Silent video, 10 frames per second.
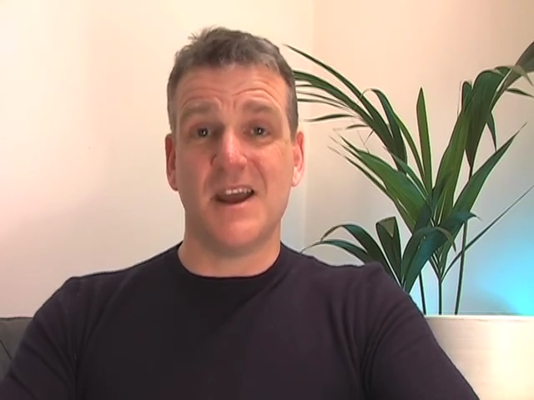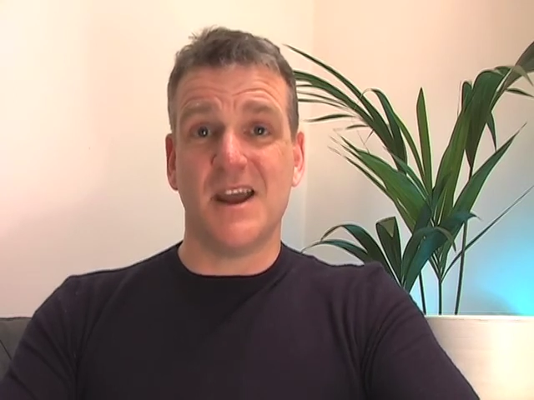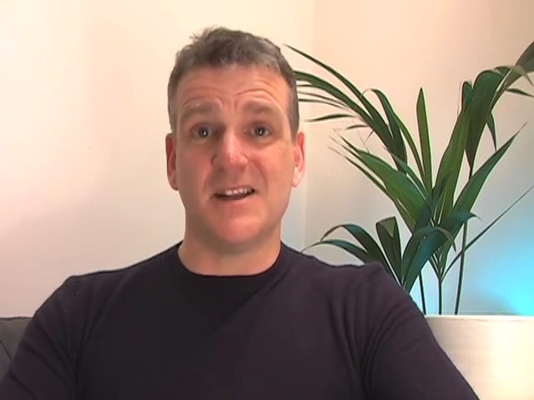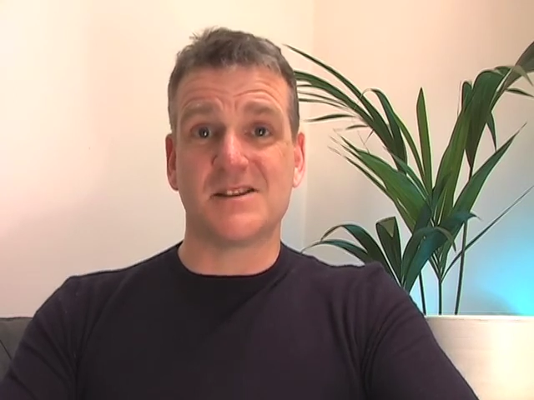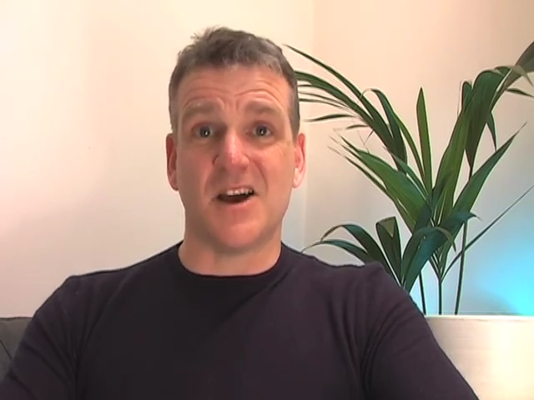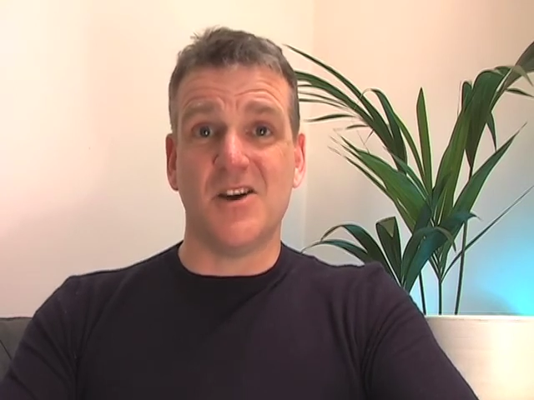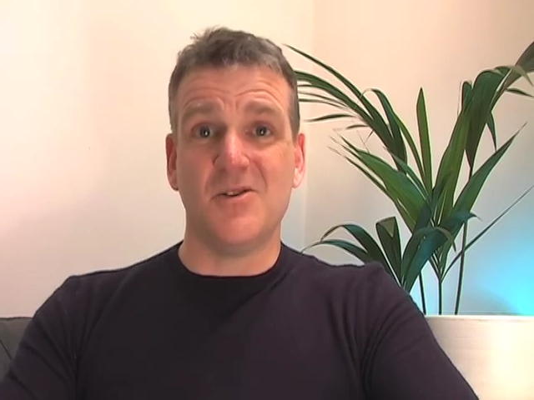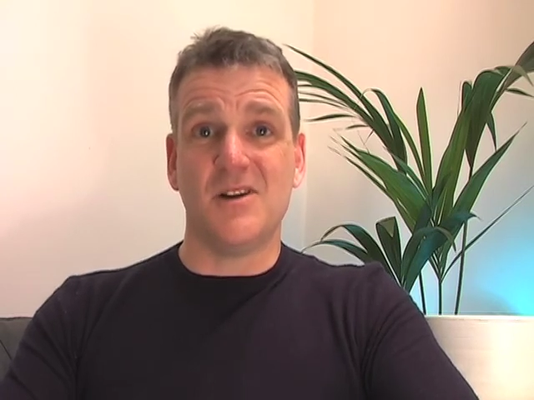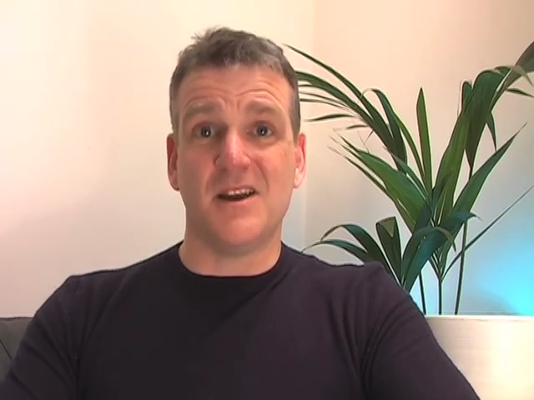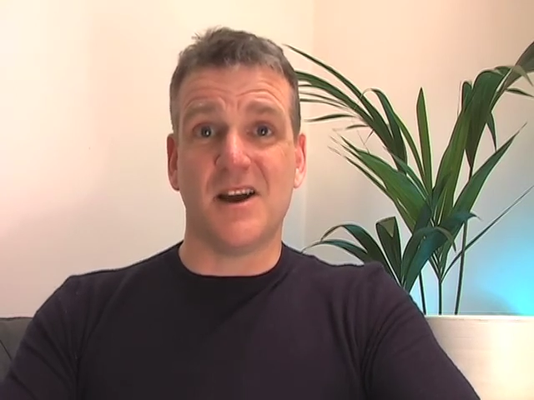It's
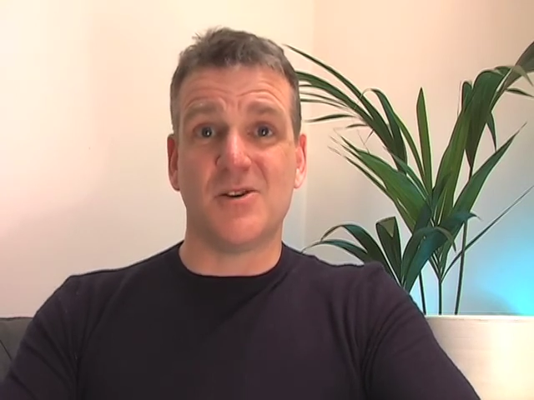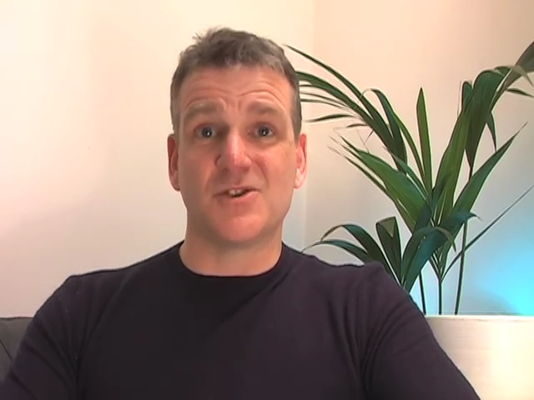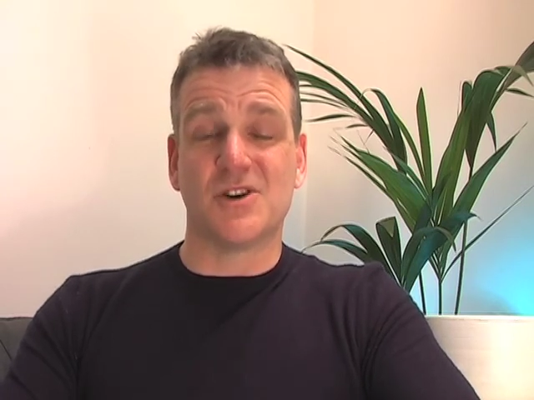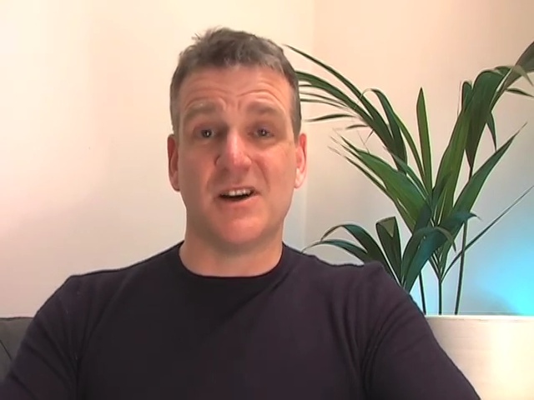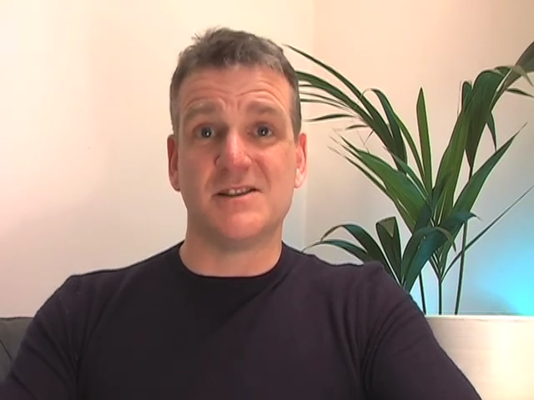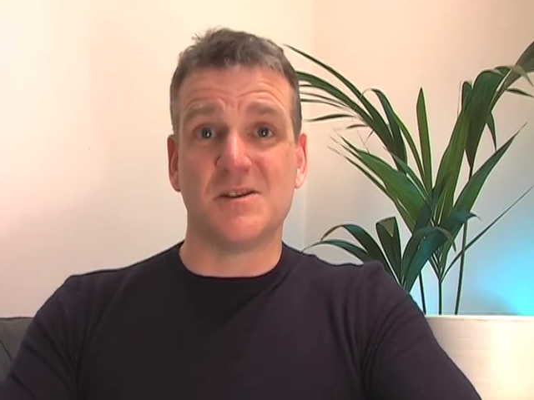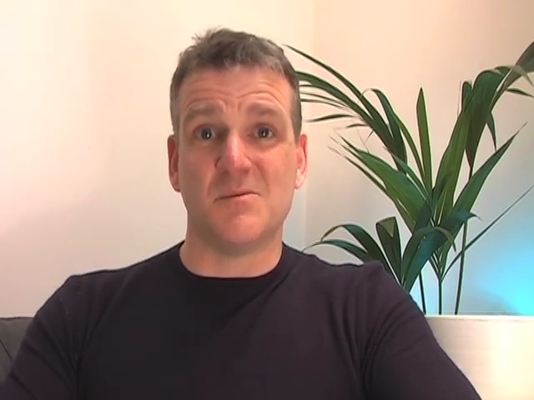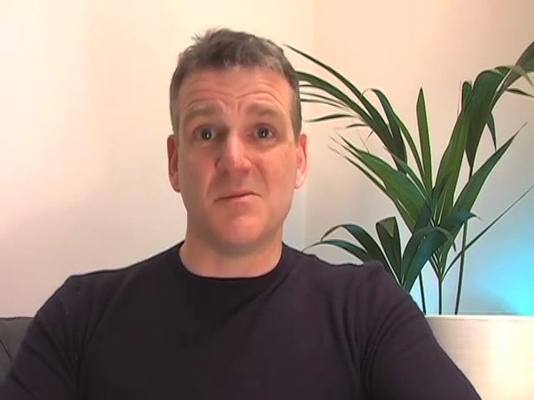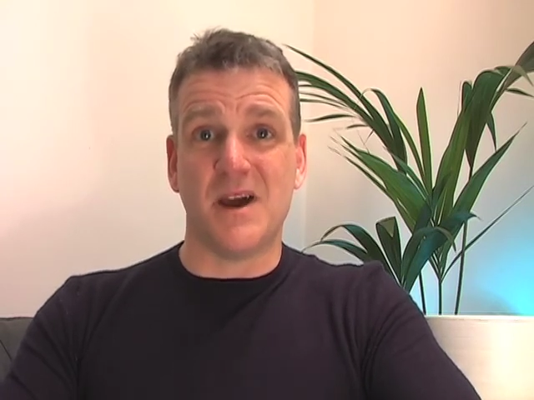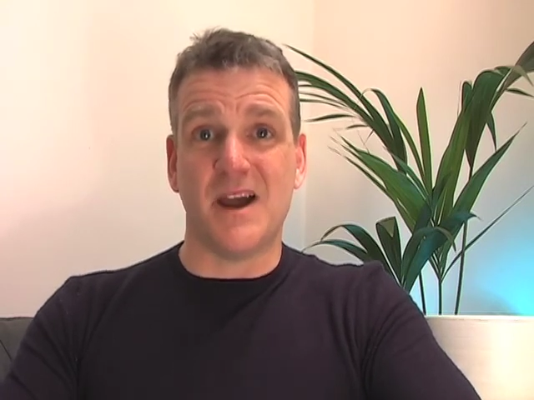only our trying to
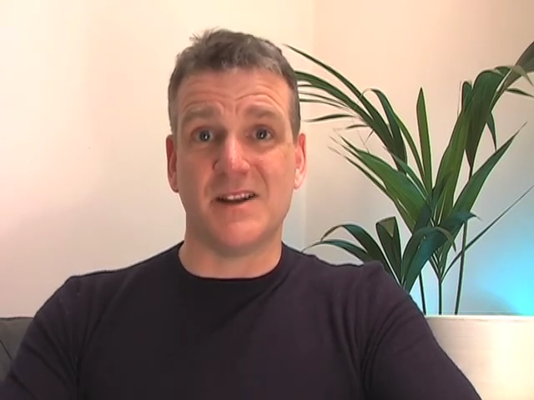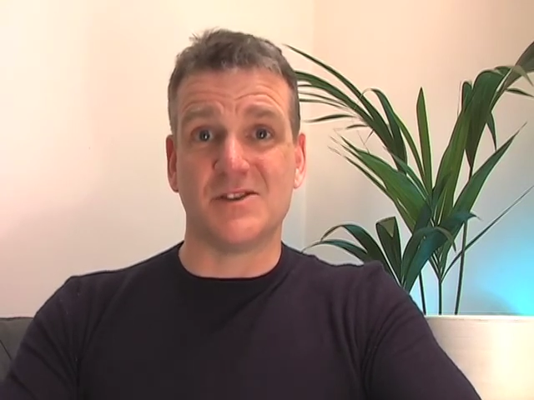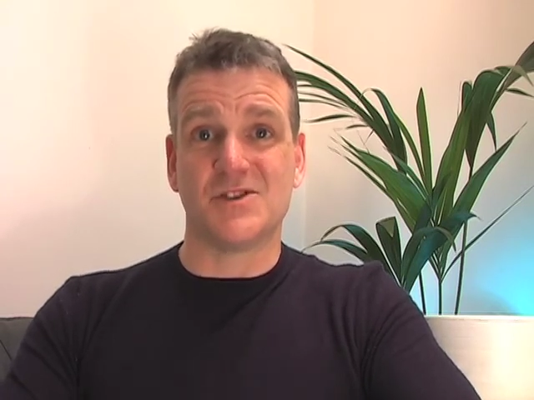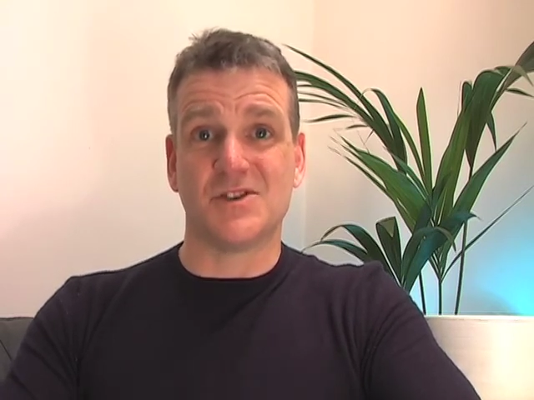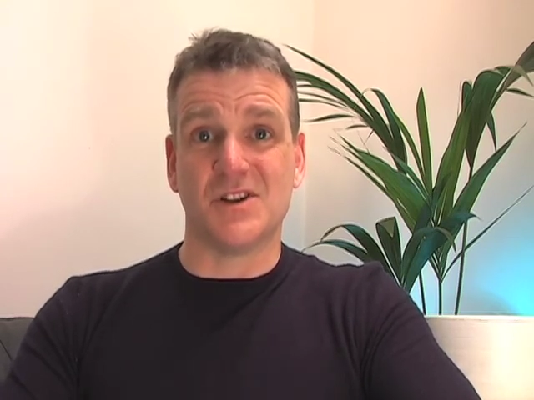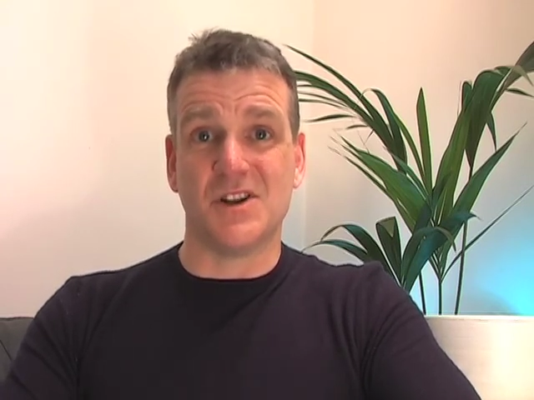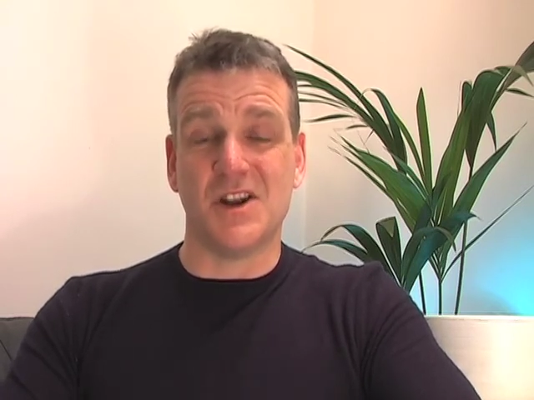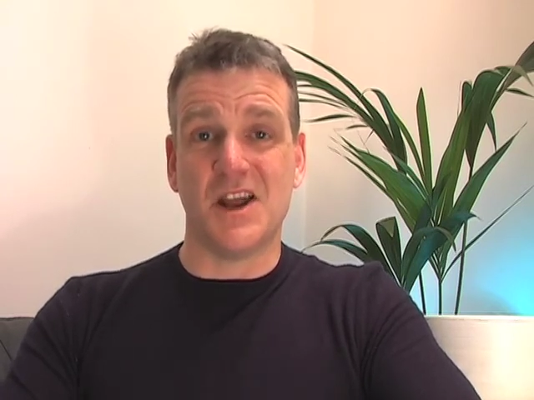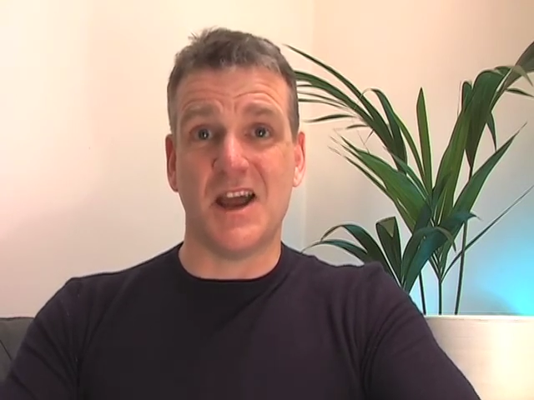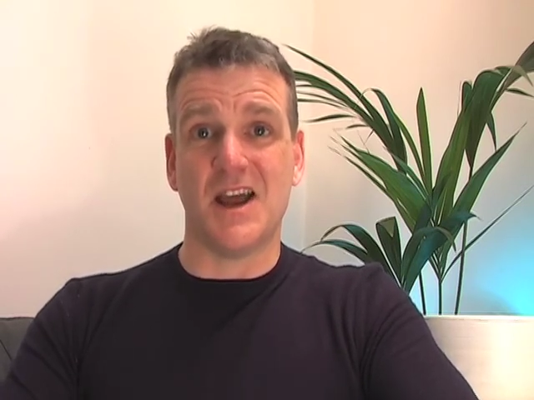match
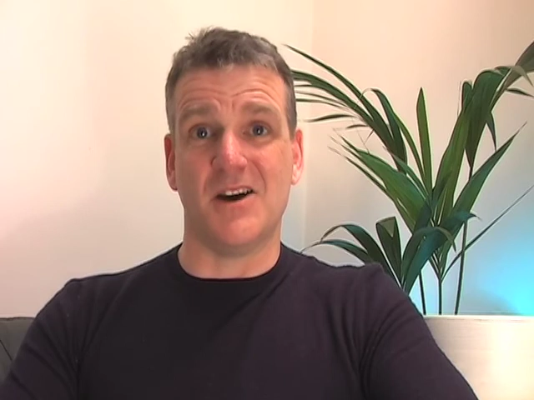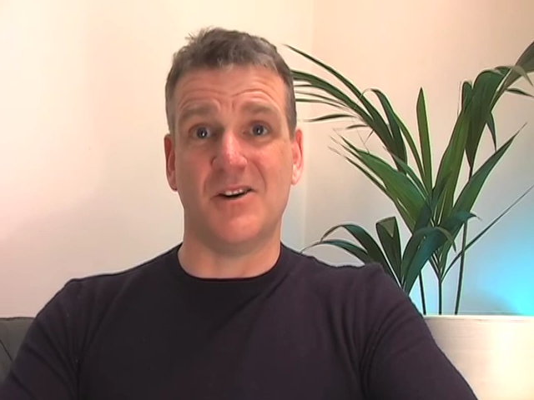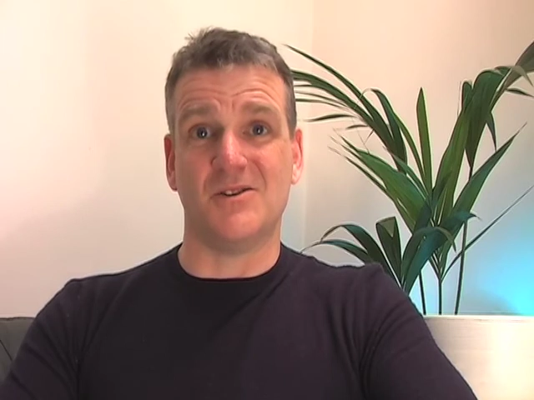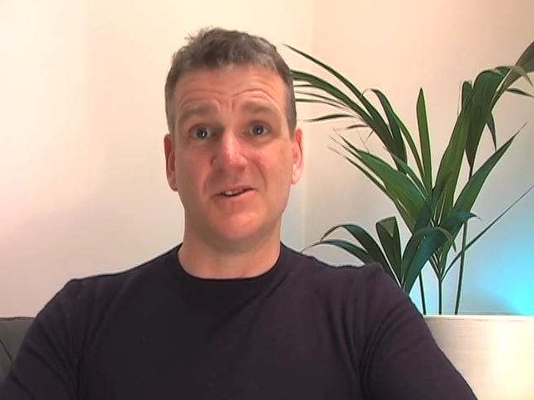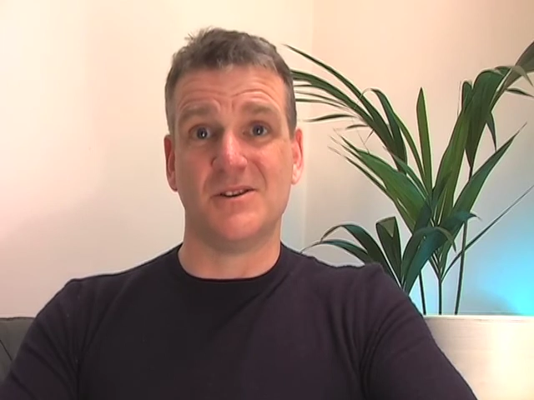now